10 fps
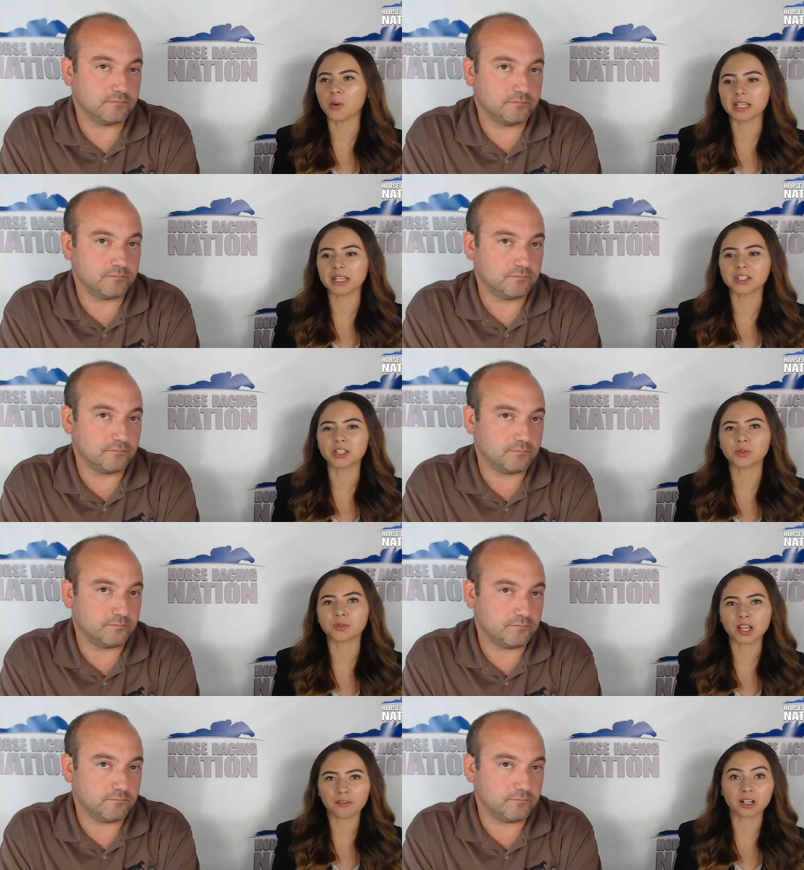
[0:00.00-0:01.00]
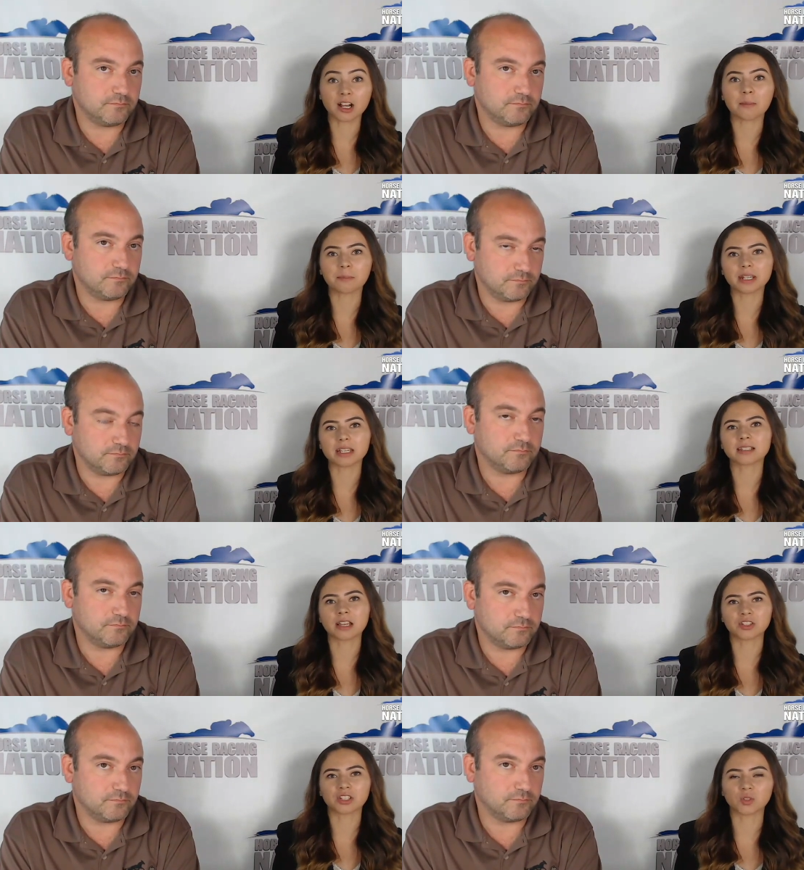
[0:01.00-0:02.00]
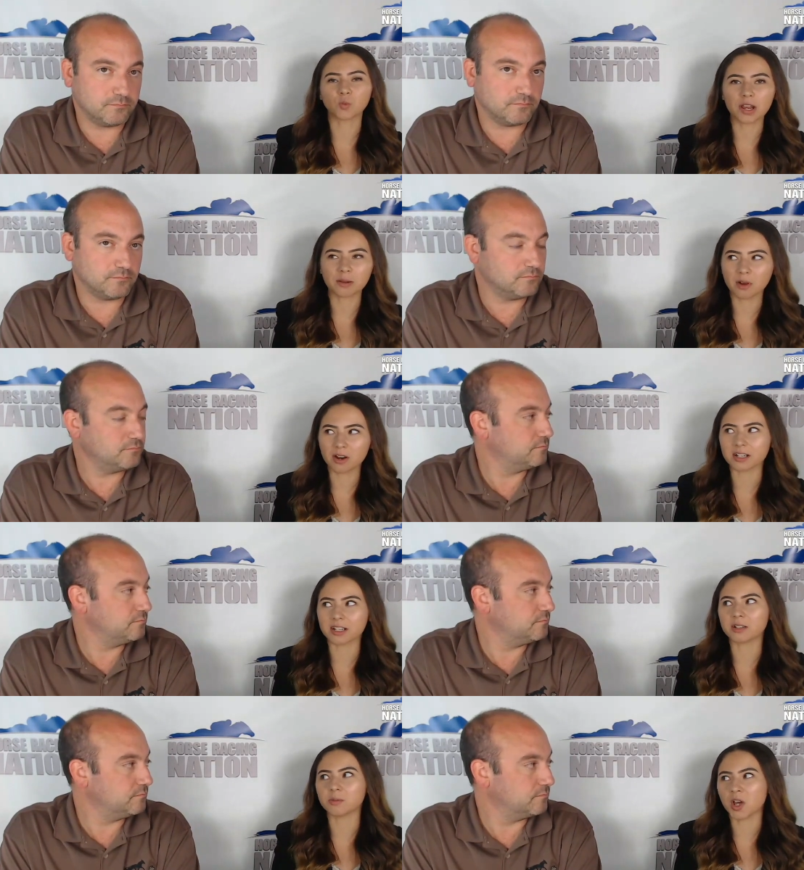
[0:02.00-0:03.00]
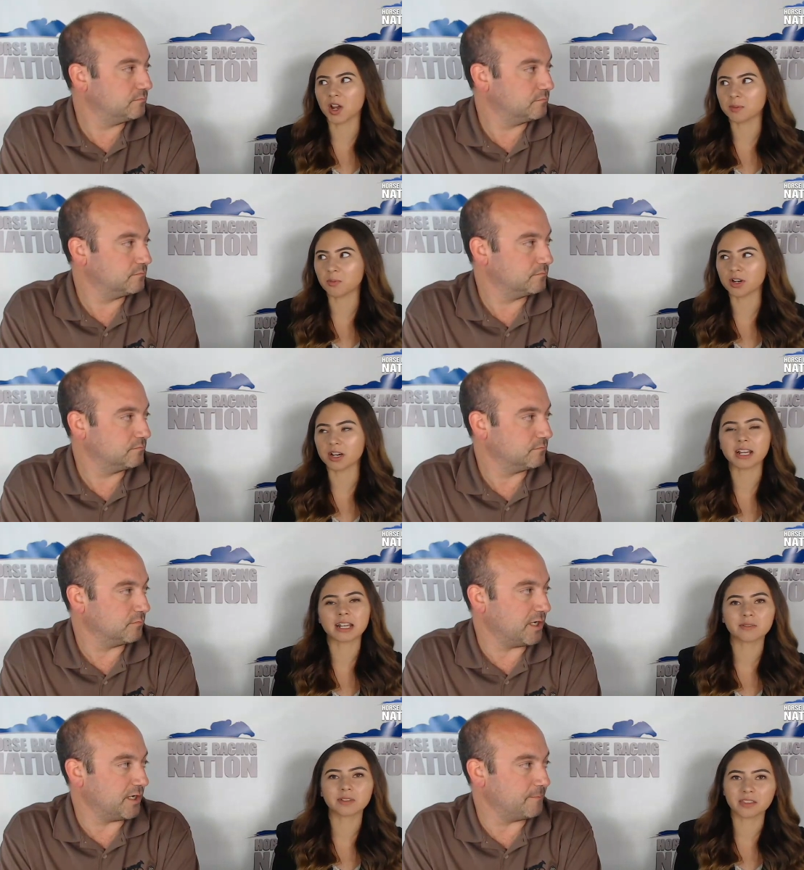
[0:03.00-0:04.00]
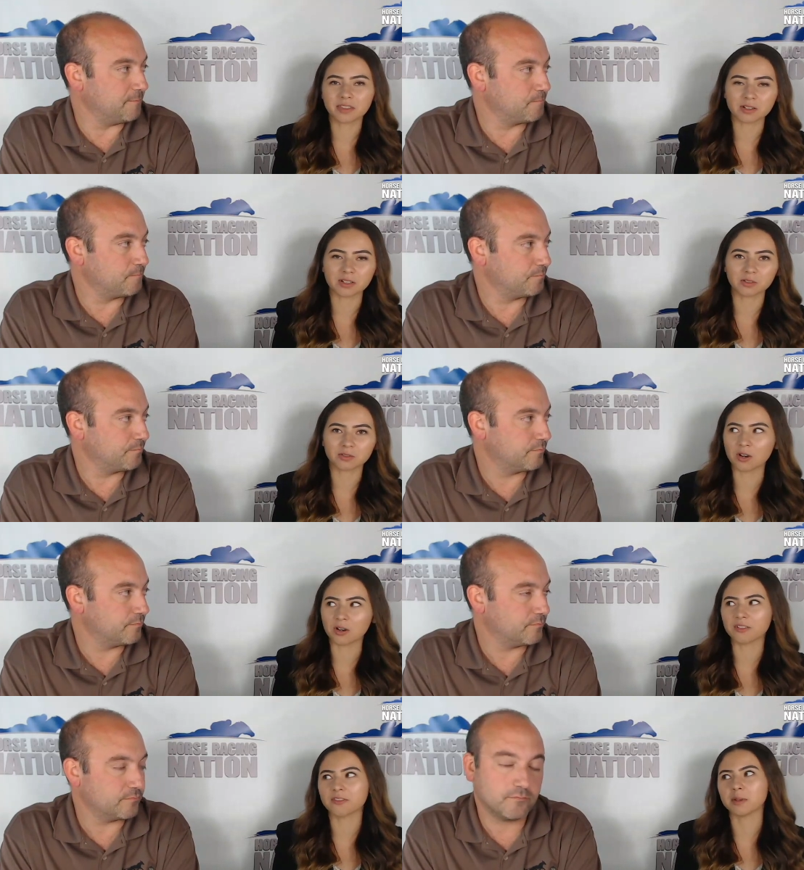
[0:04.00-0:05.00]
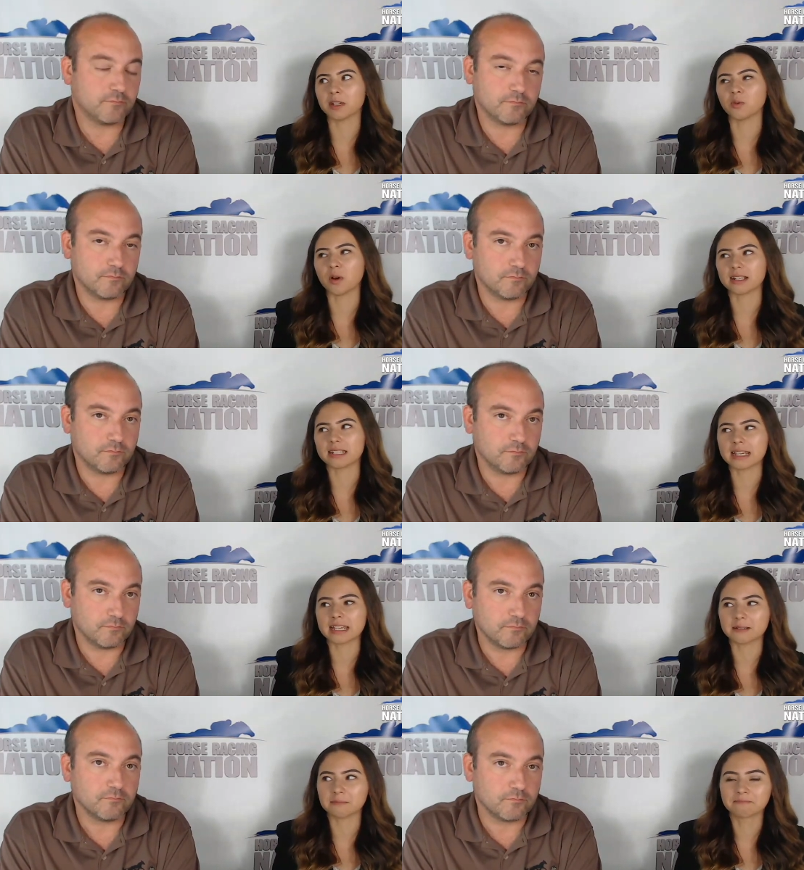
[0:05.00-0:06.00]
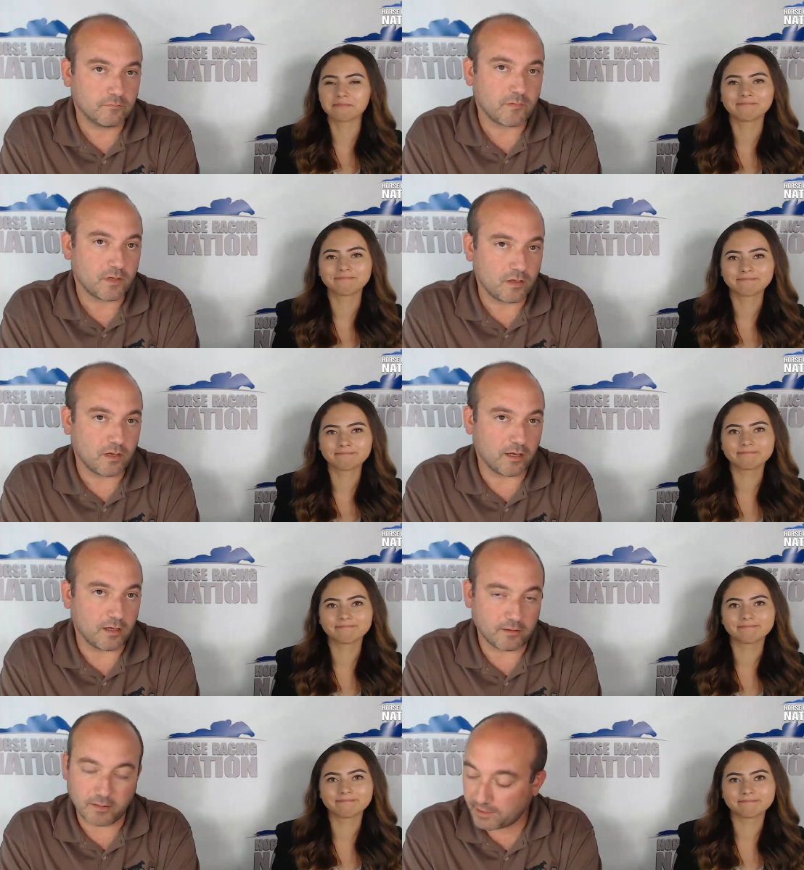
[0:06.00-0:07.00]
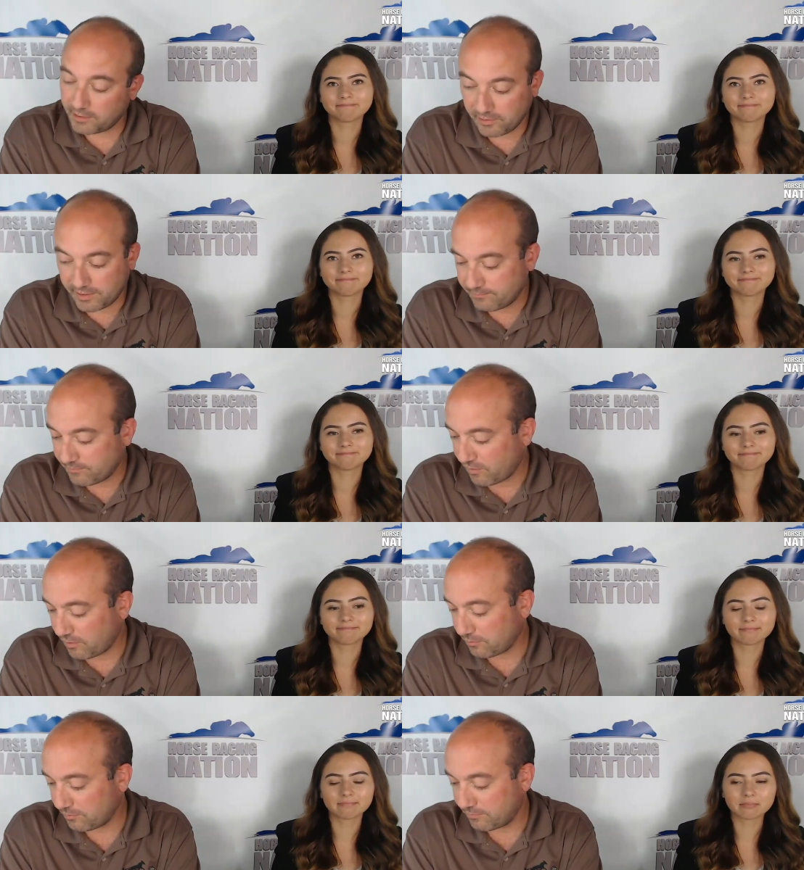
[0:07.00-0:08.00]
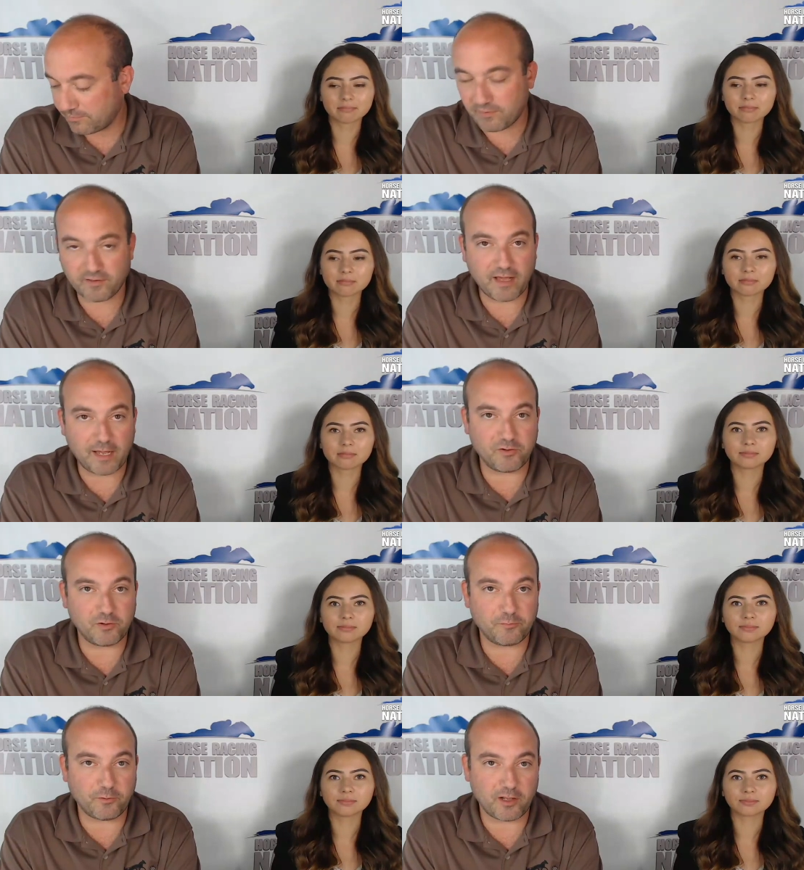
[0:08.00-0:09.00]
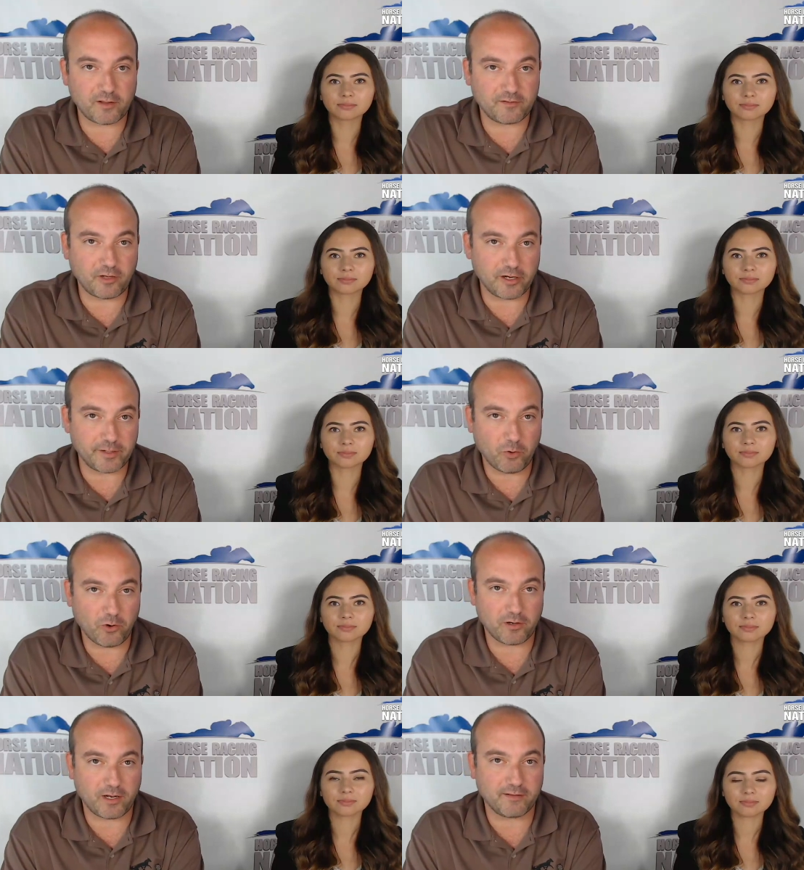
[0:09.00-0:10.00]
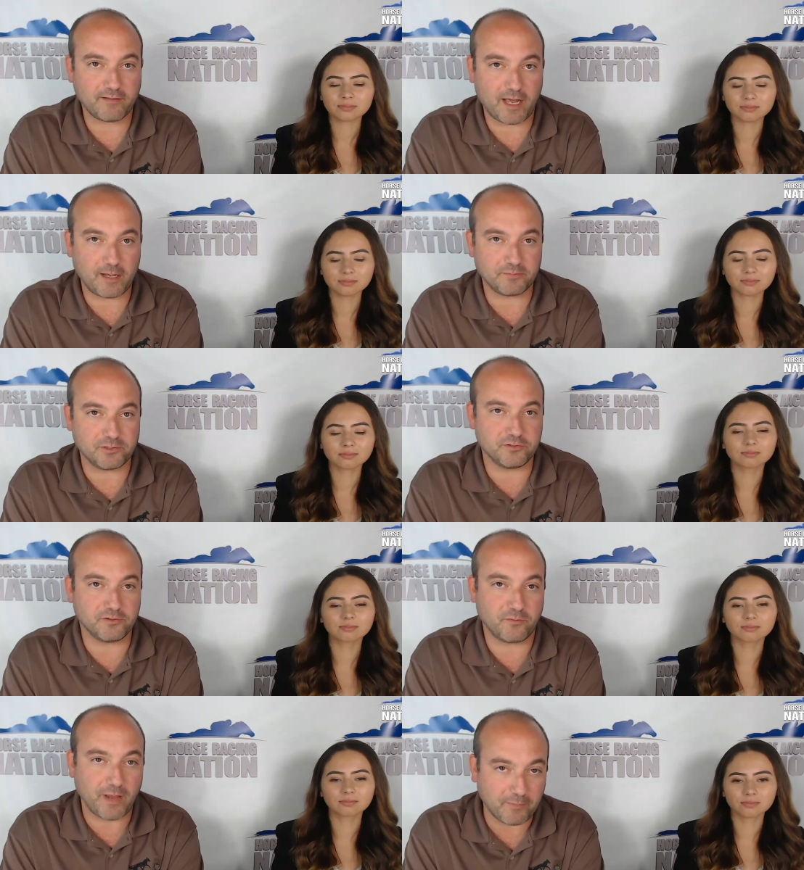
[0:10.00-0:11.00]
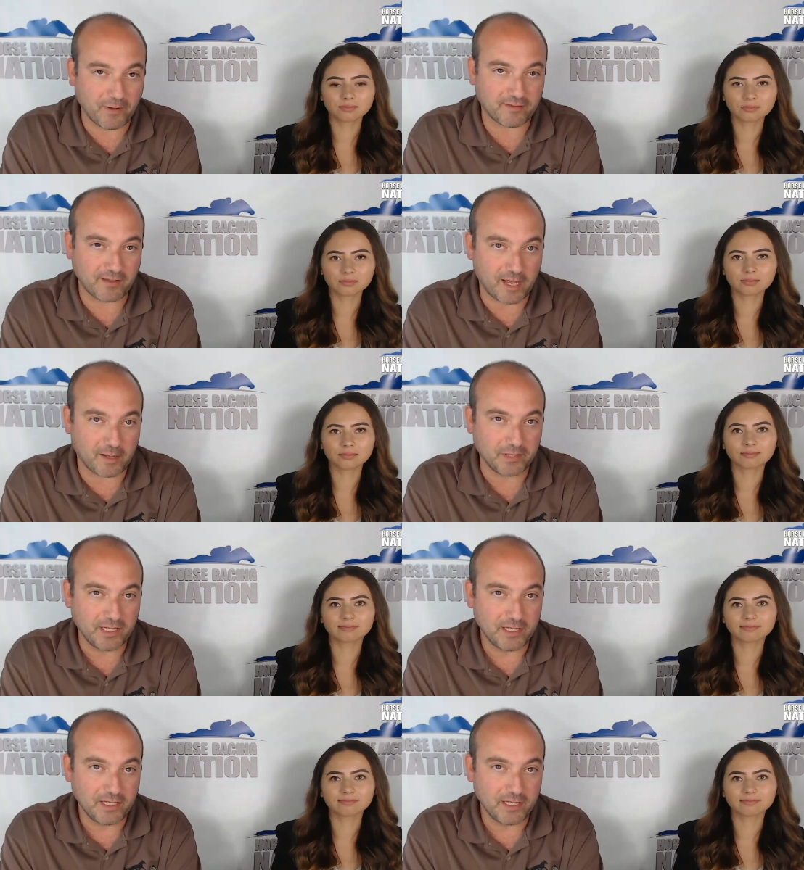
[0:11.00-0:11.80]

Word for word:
Speaker 1: going into tougher companies such as White Abarrio, Tawny Port, and right. even Ethereal Road for me to want to take
Speaker 2: him. Uh, I agree. So it's the top two for us Tawny Port on top, Juju's Map on top,